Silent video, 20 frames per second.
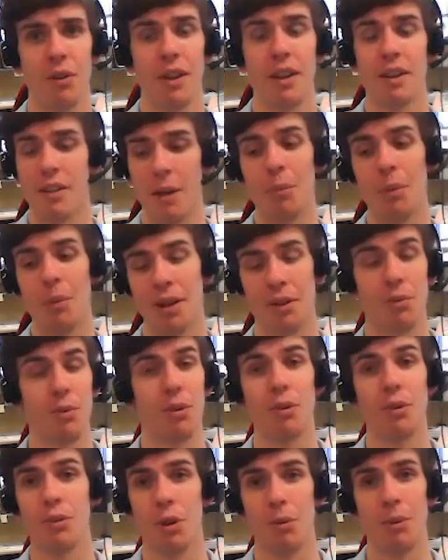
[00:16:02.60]
The templates would
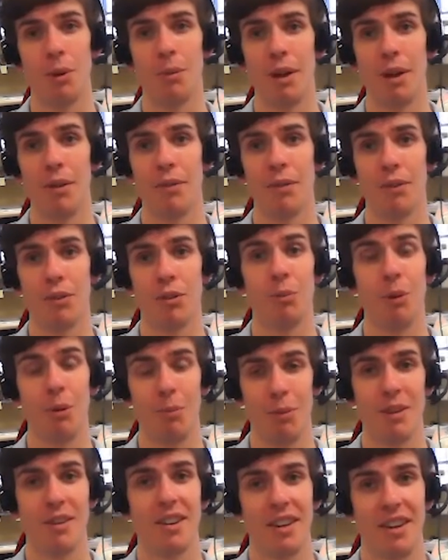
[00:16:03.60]
also be beneficial, but
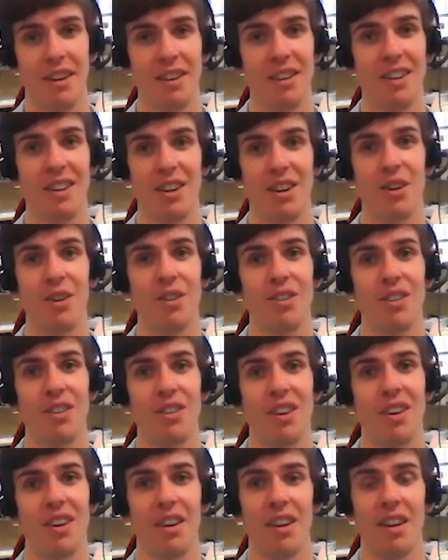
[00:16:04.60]
particularly the
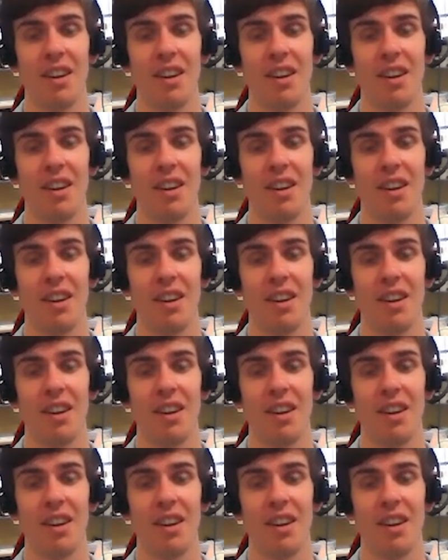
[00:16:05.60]
content.